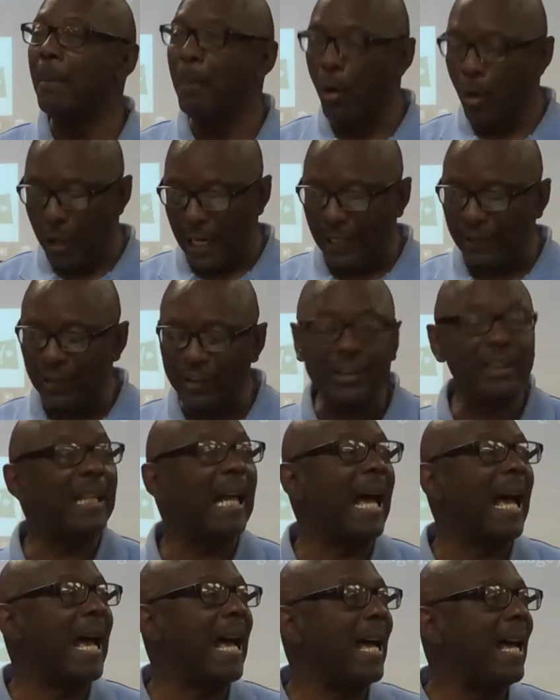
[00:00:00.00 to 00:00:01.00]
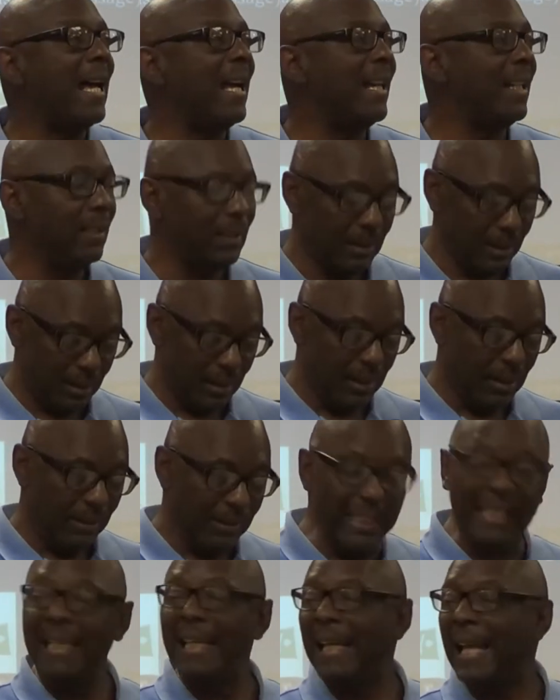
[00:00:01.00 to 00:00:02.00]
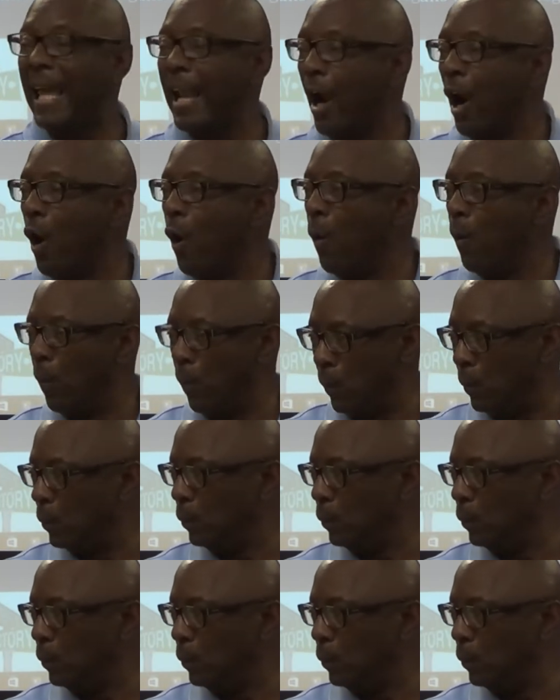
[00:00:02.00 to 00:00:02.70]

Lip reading: I'm on an exercise thing at home.